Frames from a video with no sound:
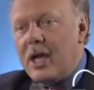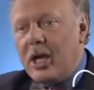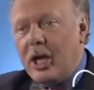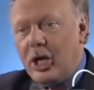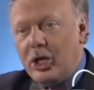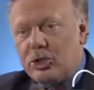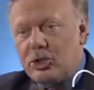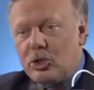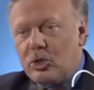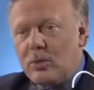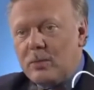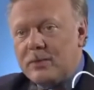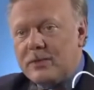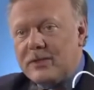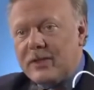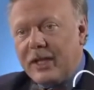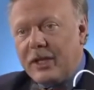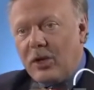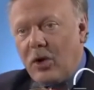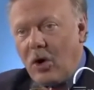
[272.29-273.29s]
assumes
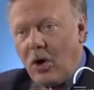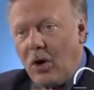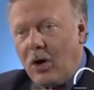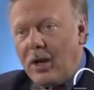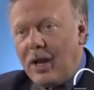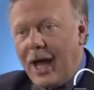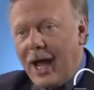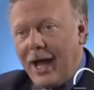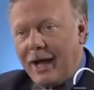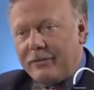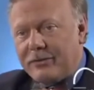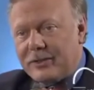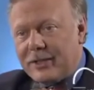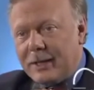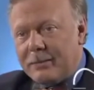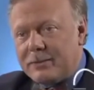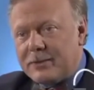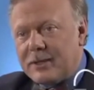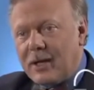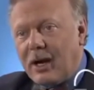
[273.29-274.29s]
that all half
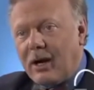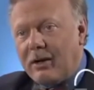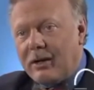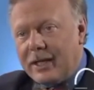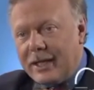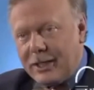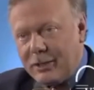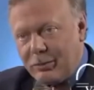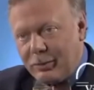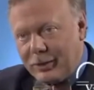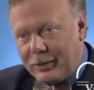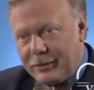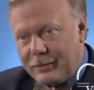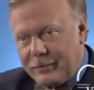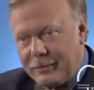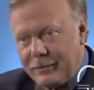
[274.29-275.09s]
steps are equal.